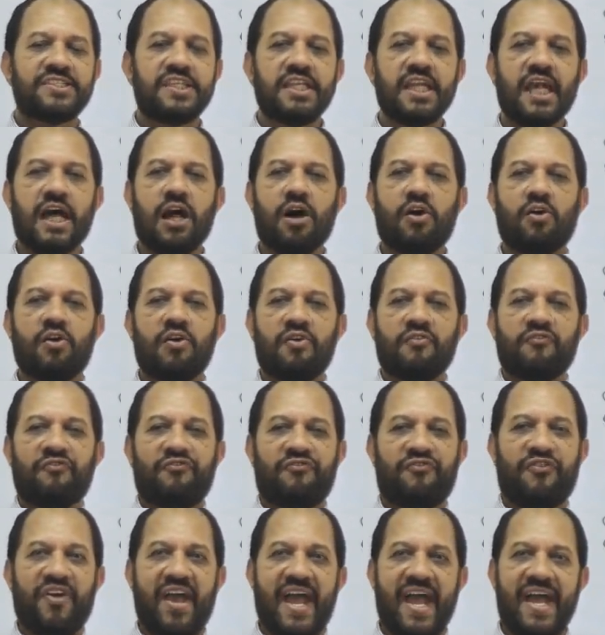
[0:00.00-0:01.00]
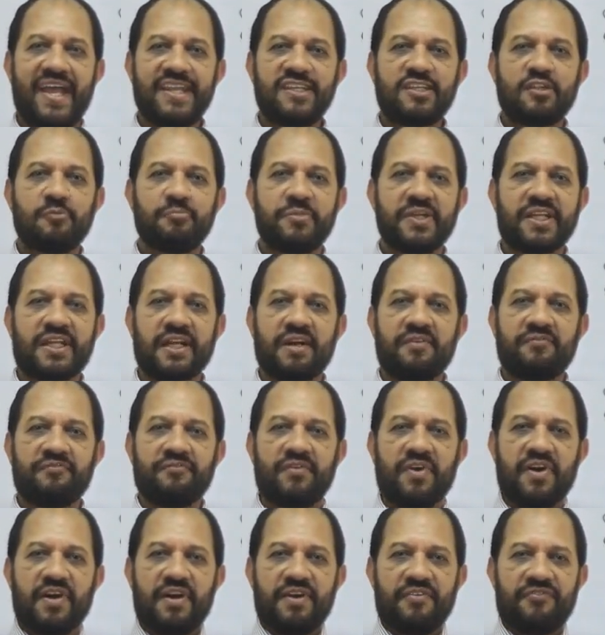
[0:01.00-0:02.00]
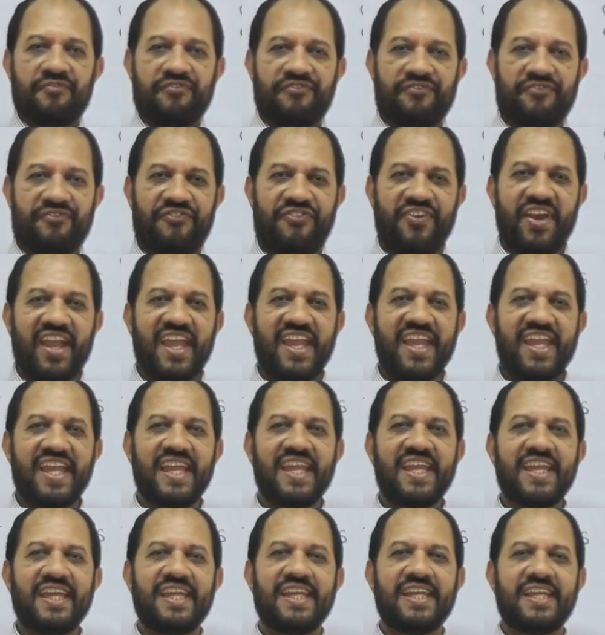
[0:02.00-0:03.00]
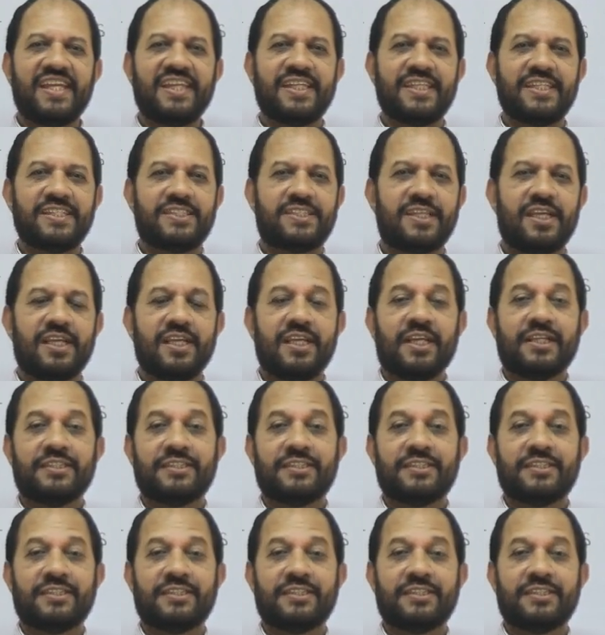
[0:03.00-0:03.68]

See how fat become fate.